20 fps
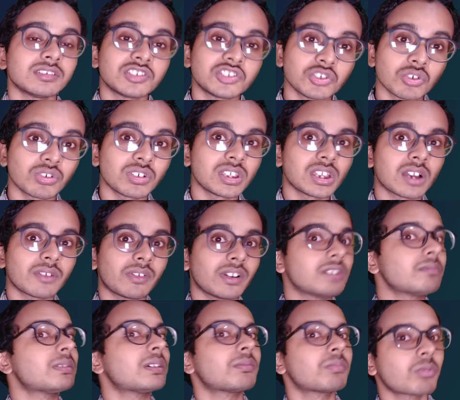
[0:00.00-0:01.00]
Jio Giga
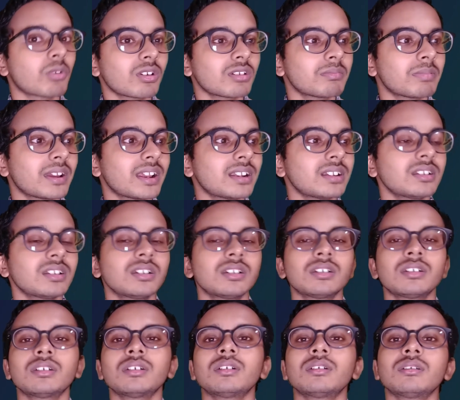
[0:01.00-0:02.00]
Fiber broadband,
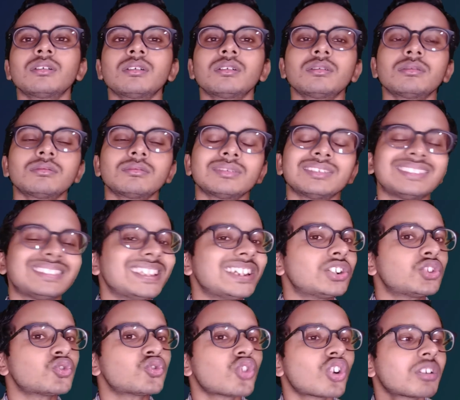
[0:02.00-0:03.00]

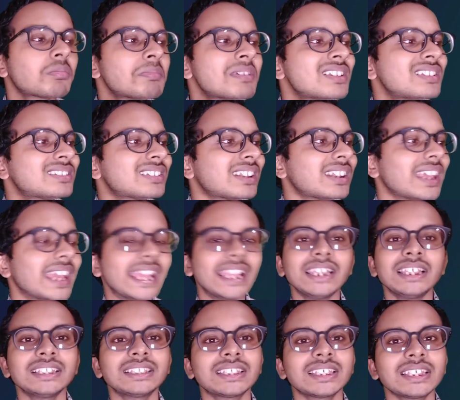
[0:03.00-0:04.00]
they do not mention
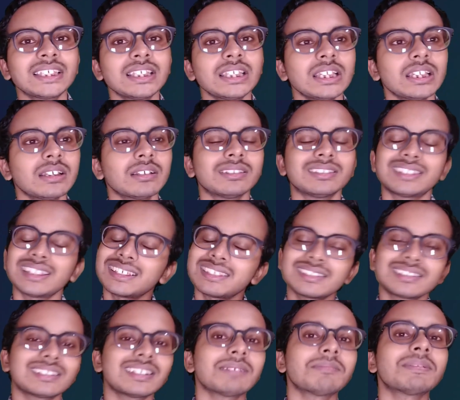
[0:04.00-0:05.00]
anything.
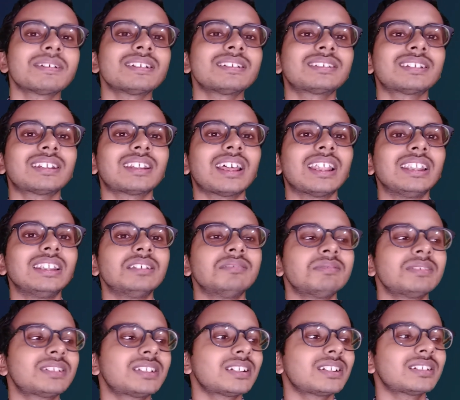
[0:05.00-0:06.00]
Just they mention
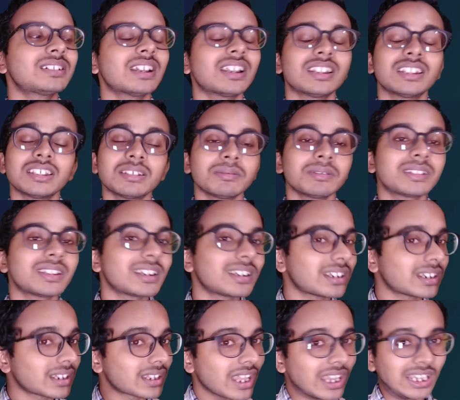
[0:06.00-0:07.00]
unlimited,
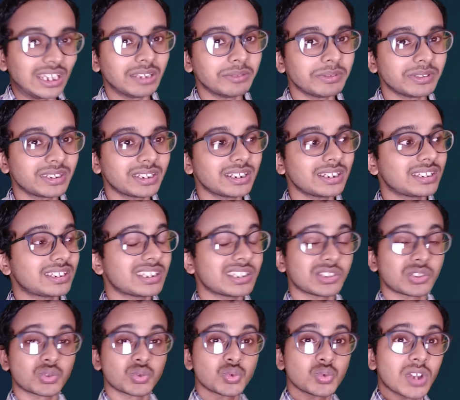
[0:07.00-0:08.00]
unlimited and unlimited. They
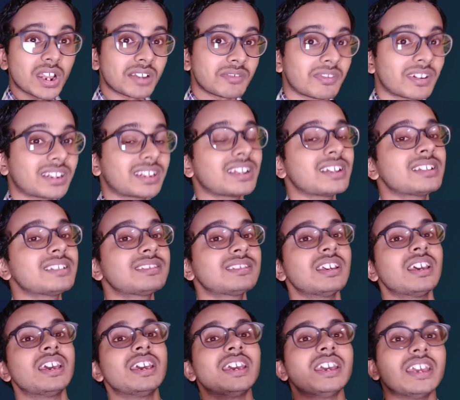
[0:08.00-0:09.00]
do advertise
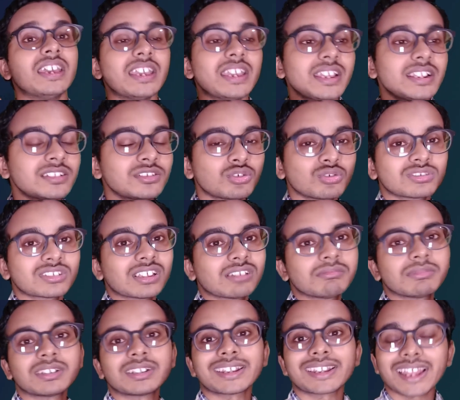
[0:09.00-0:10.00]
in social
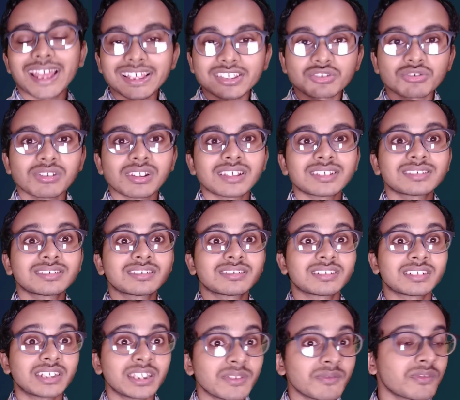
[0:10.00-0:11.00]
media and as well as
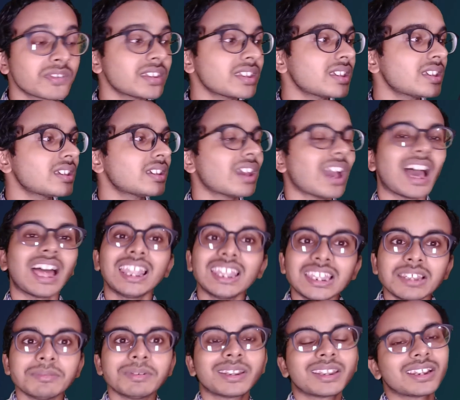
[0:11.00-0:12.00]
T V
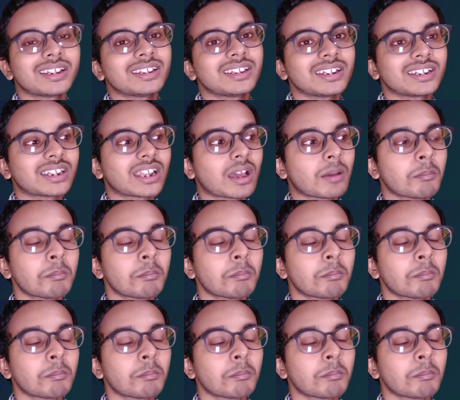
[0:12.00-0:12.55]
unlimited data,